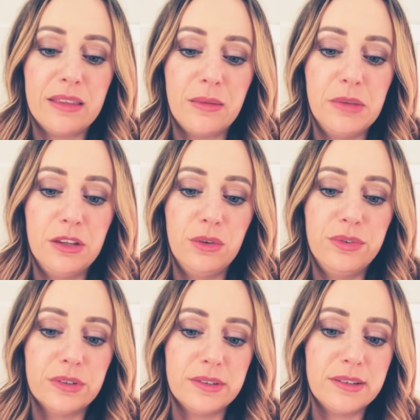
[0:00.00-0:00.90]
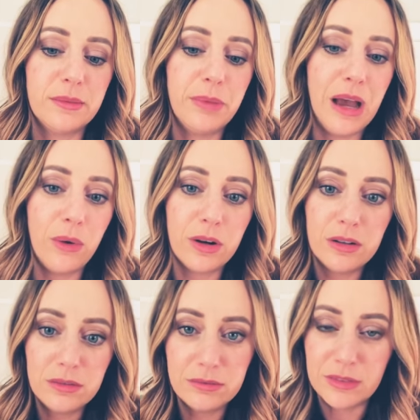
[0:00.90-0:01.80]
that make you feel
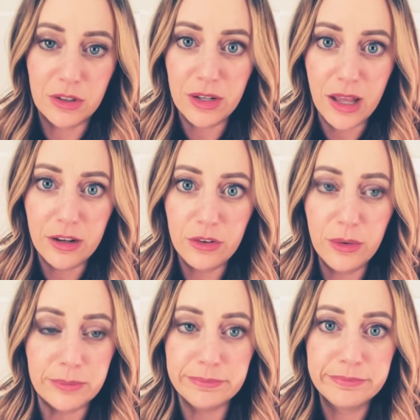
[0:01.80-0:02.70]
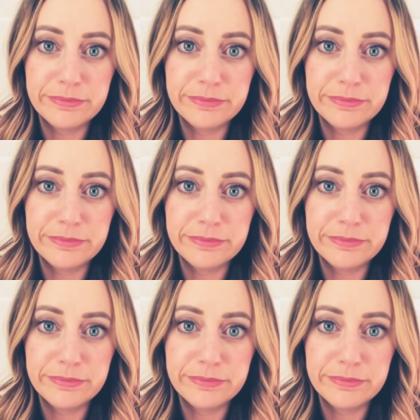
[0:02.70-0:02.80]
disempowered, learn how to do them.